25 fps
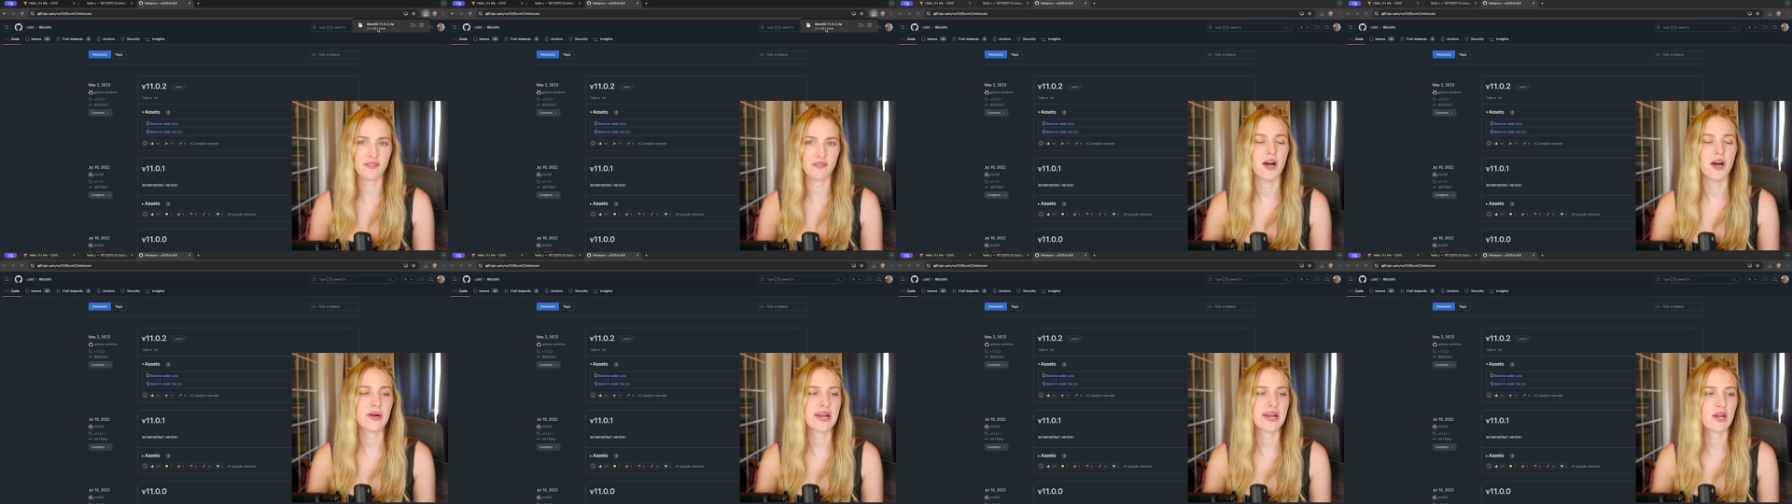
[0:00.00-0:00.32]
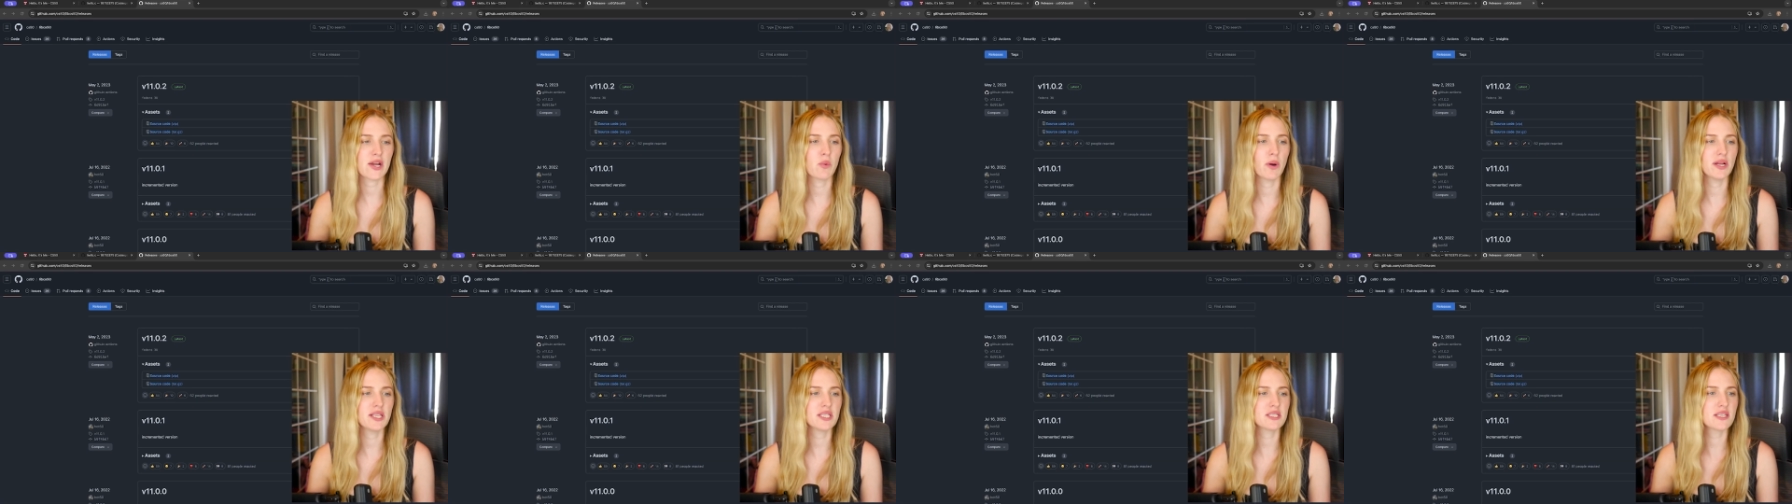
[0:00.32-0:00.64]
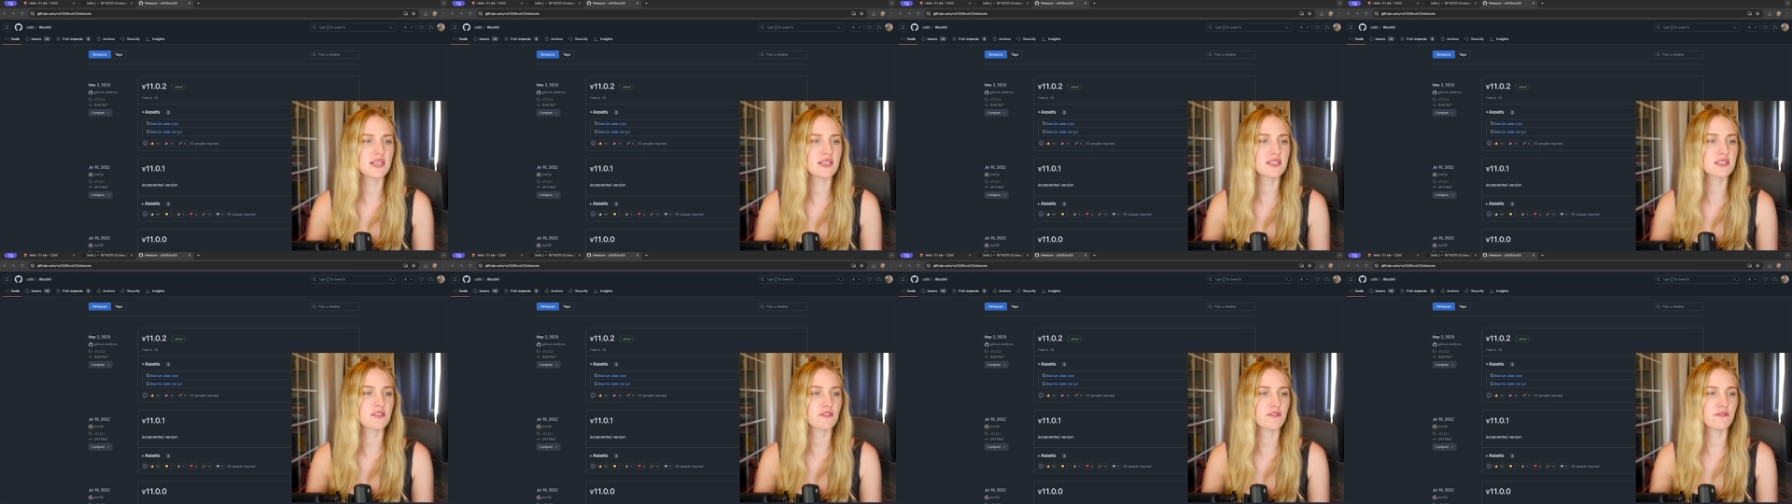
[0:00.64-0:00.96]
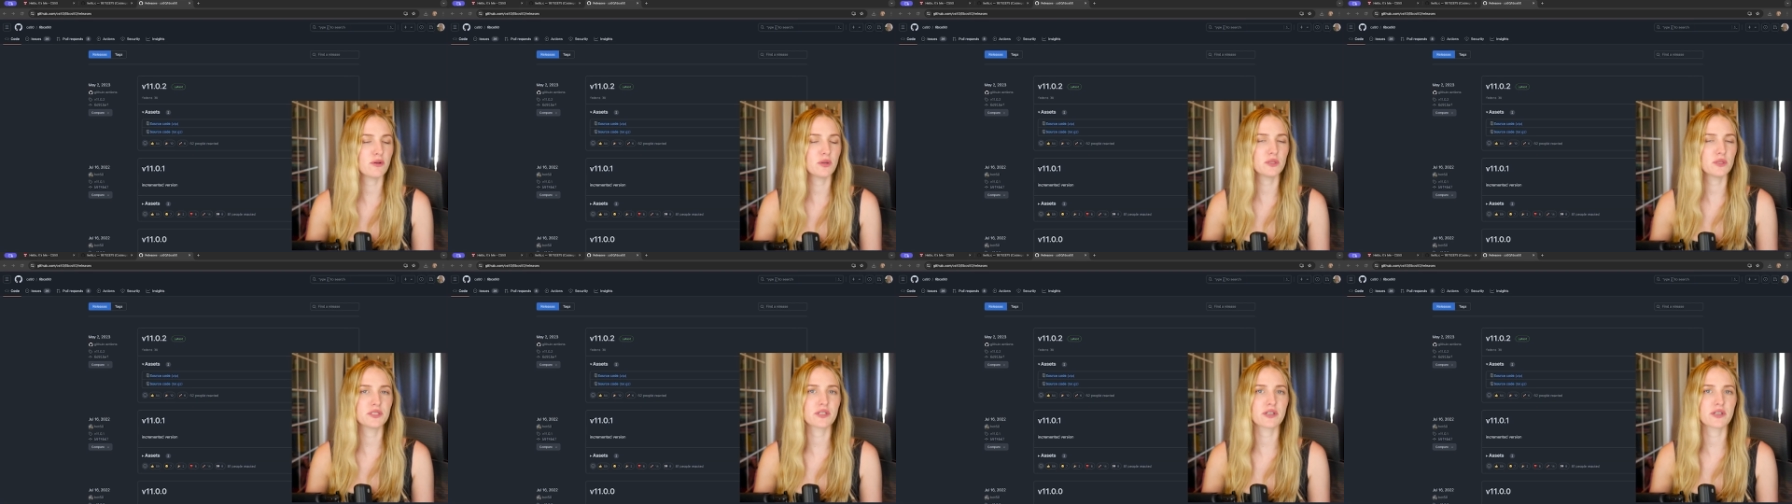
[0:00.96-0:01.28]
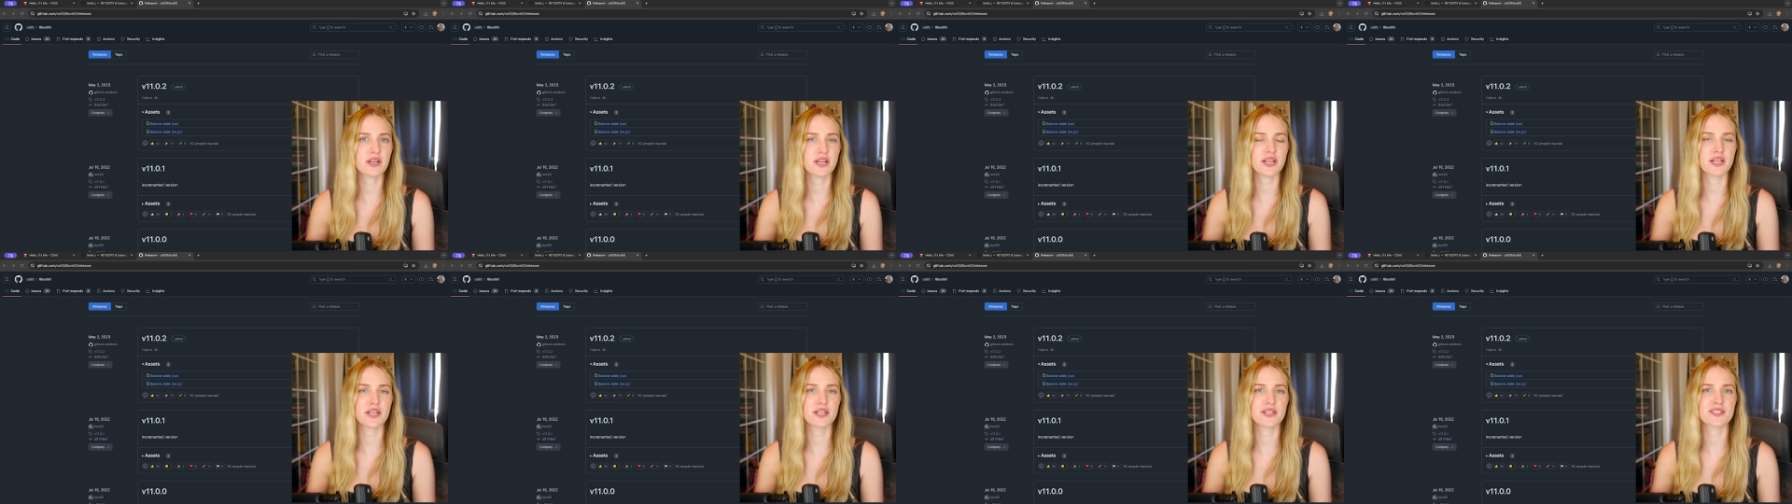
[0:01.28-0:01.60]
Okay, once this folder
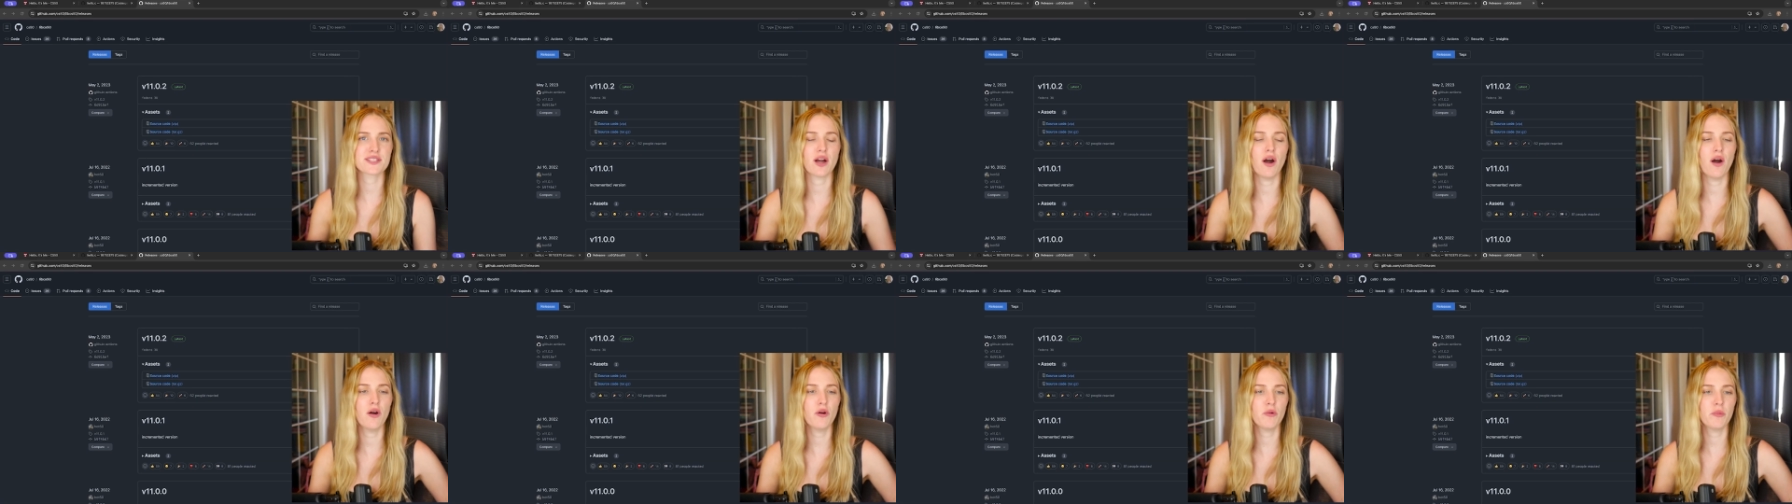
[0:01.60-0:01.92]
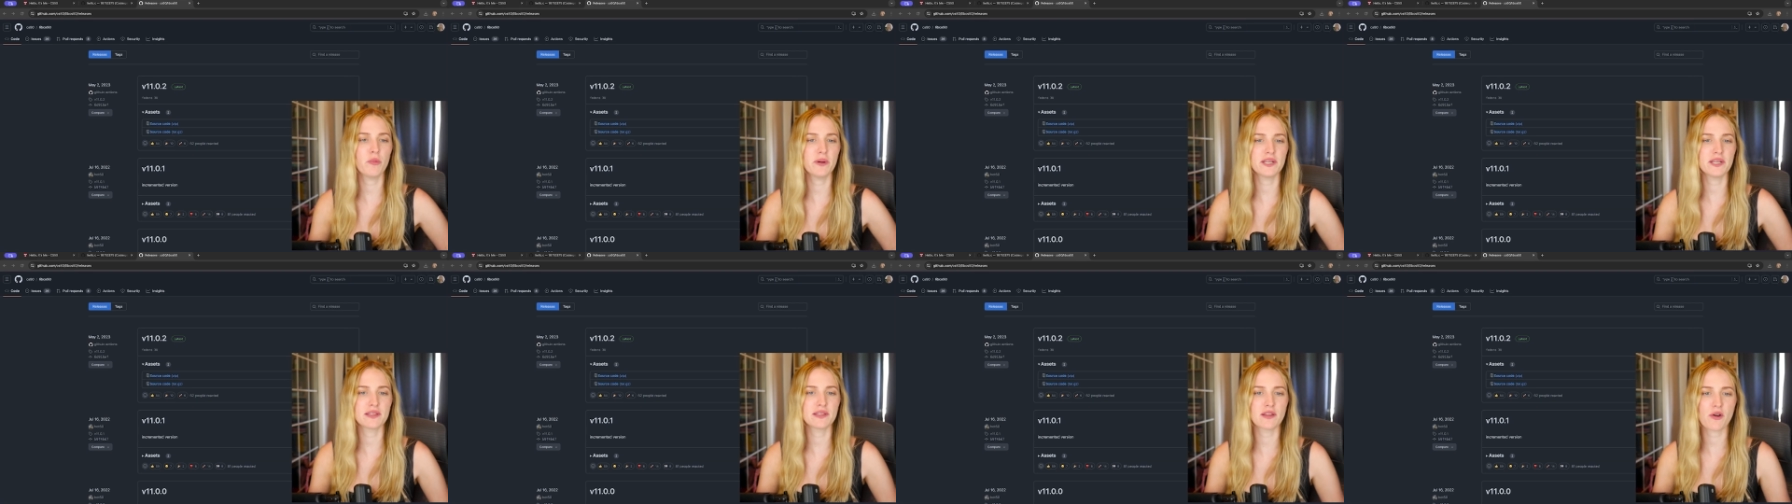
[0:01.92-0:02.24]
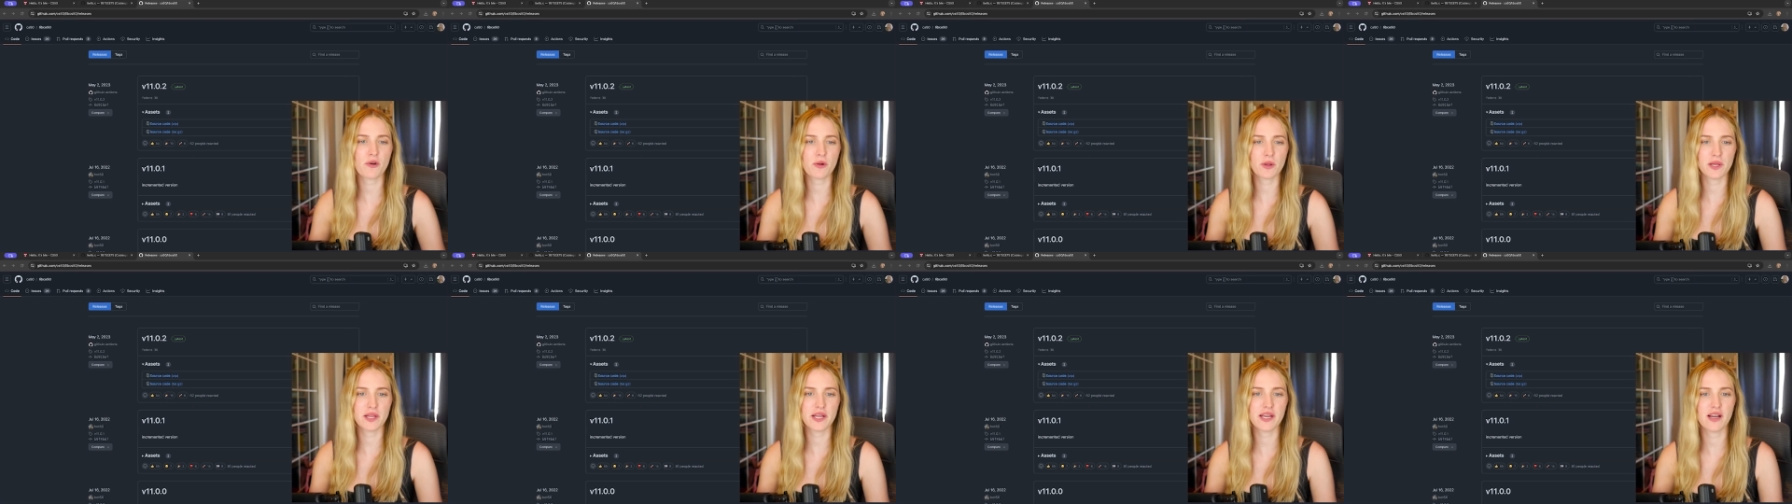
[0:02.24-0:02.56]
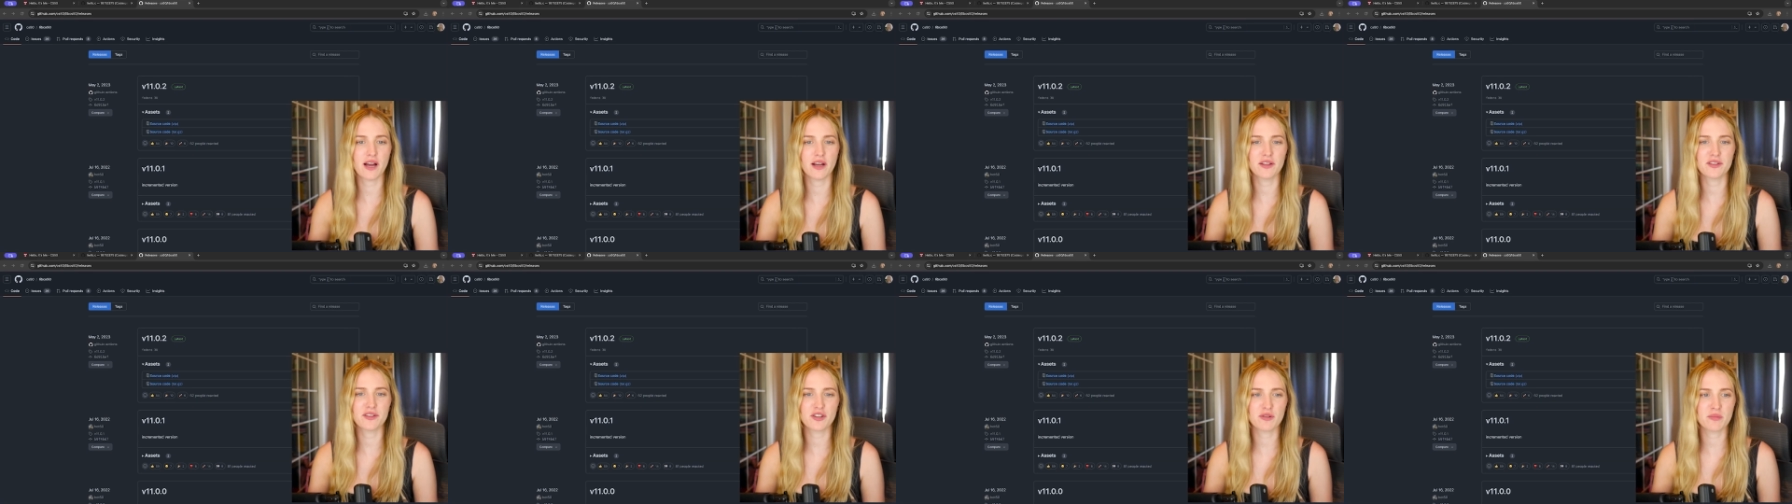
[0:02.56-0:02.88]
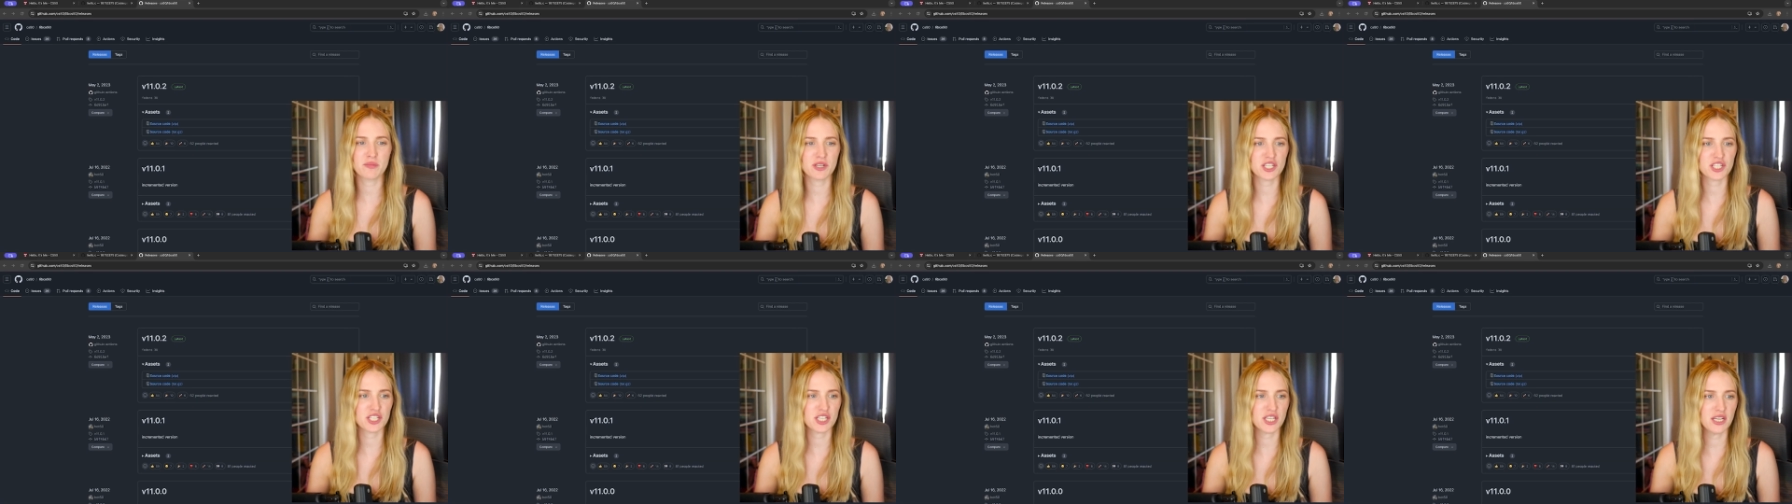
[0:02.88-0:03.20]
is open locally on your
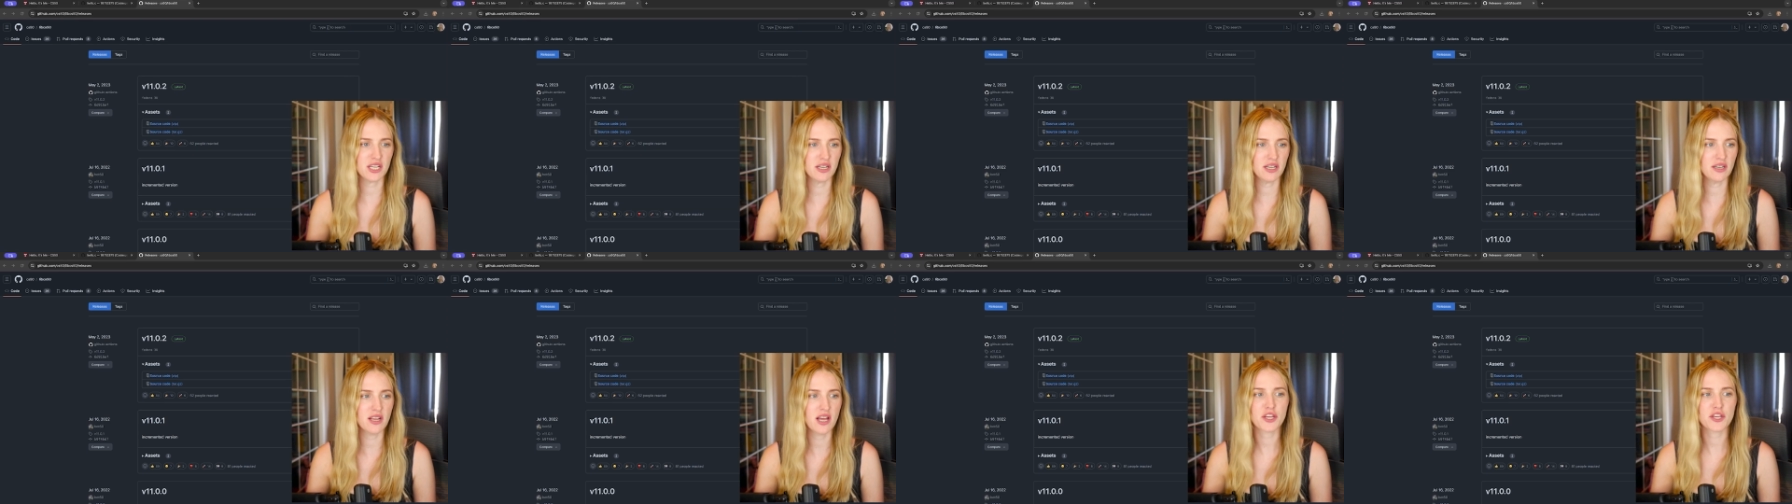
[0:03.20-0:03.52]
machine,